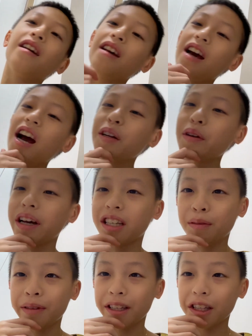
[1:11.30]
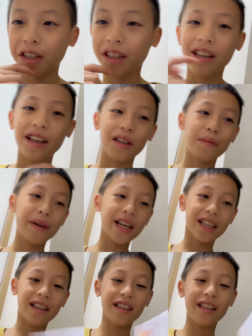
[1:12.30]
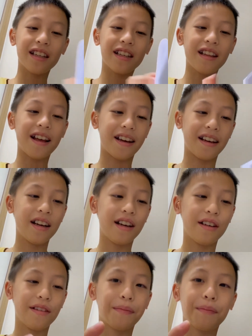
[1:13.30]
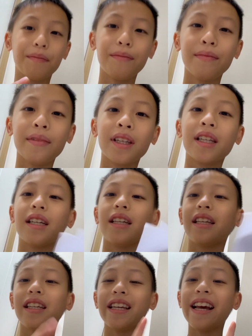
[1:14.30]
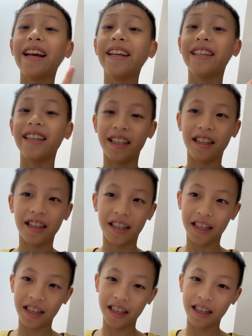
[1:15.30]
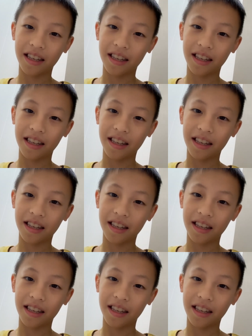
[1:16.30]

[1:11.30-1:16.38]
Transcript: How do I explain this? So basically it's like, this exists.